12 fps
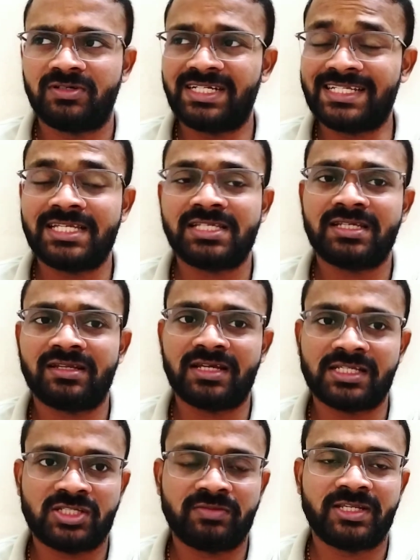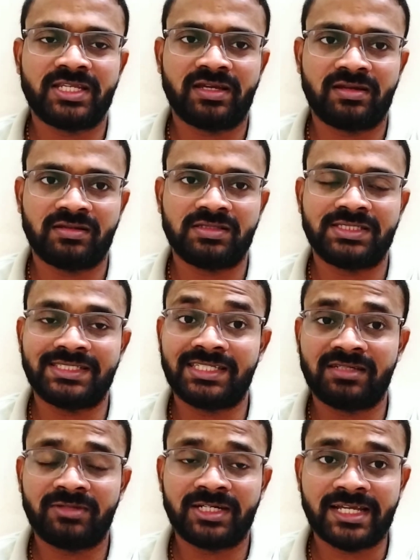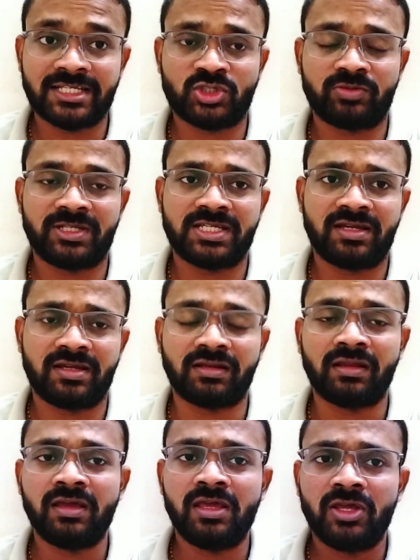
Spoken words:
decision has to be taken, discernment has to be taken.